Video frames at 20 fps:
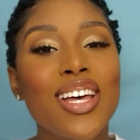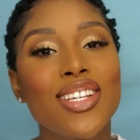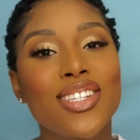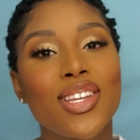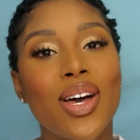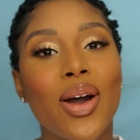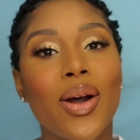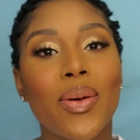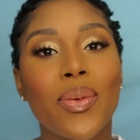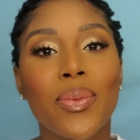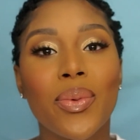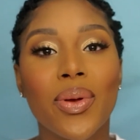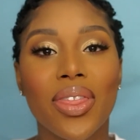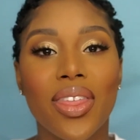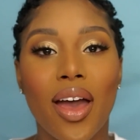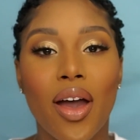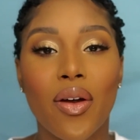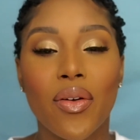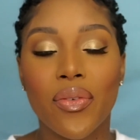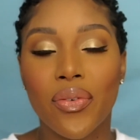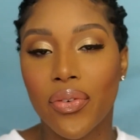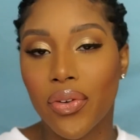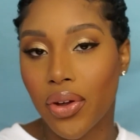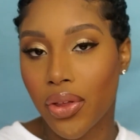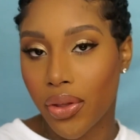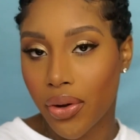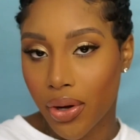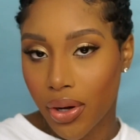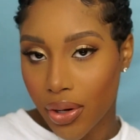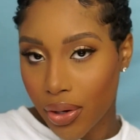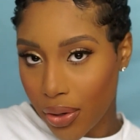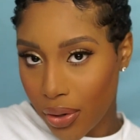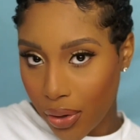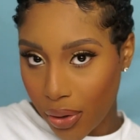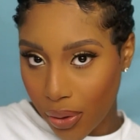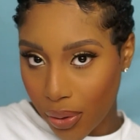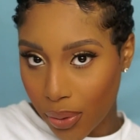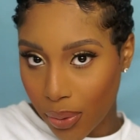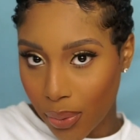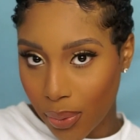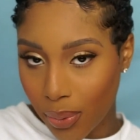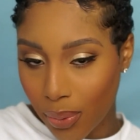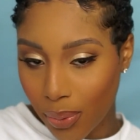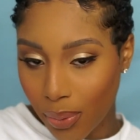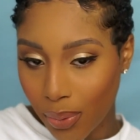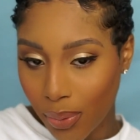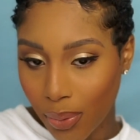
So without further ado,